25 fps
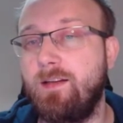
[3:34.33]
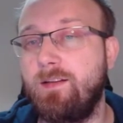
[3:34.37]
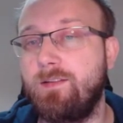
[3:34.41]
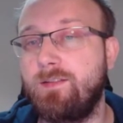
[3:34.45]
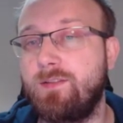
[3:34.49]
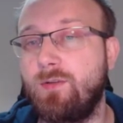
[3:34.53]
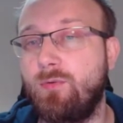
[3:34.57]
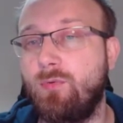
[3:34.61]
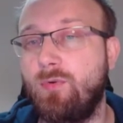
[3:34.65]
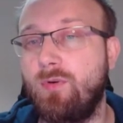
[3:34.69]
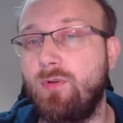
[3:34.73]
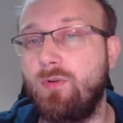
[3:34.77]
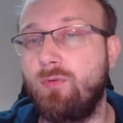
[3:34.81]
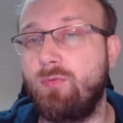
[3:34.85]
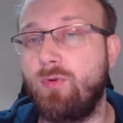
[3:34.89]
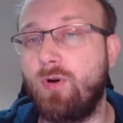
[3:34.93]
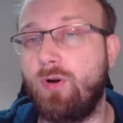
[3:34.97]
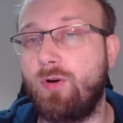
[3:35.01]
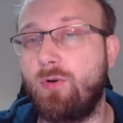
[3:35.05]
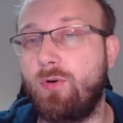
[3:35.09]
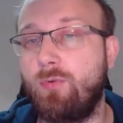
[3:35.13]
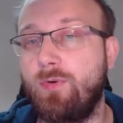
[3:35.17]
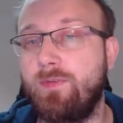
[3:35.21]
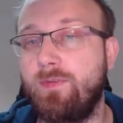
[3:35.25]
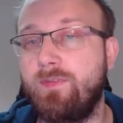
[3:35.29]
So we'll
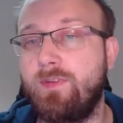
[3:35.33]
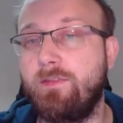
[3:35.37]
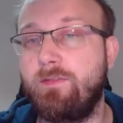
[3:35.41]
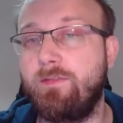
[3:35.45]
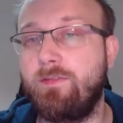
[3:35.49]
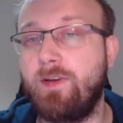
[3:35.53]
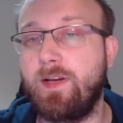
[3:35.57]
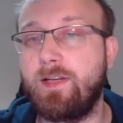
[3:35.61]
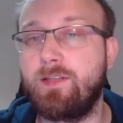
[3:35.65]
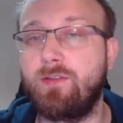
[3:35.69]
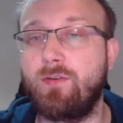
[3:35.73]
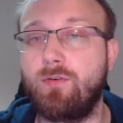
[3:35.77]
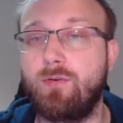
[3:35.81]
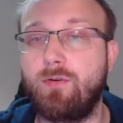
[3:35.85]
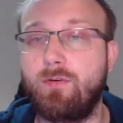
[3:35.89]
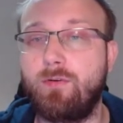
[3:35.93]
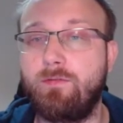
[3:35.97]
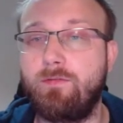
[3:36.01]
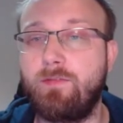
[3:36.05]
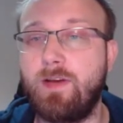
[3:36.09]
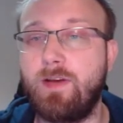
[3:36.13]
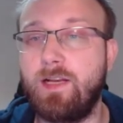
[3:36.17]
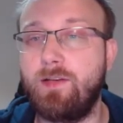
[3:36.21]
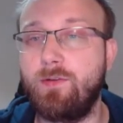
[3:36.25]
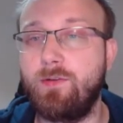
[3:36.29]
work with the vector
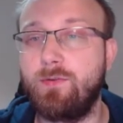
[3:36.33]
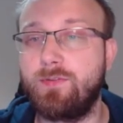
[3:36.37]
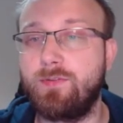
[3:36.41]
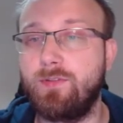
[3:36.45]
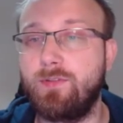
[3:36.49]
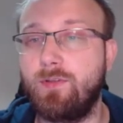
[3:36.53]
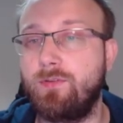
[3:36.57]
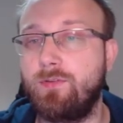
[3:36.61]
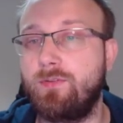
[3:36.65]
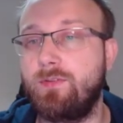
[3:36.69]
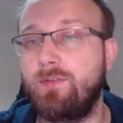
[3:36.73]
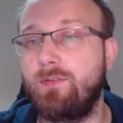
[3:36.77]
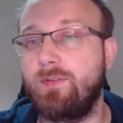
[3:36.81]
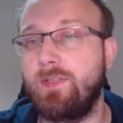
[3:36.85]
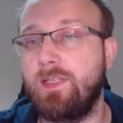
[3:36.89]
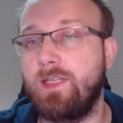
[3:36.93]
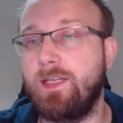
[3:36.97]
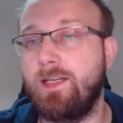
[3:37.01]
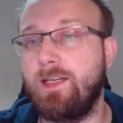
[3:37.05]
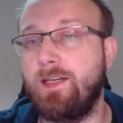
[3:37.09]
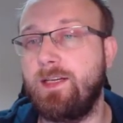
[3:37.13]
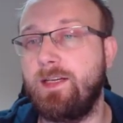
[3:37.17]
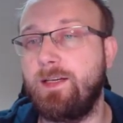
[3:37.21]
of values, not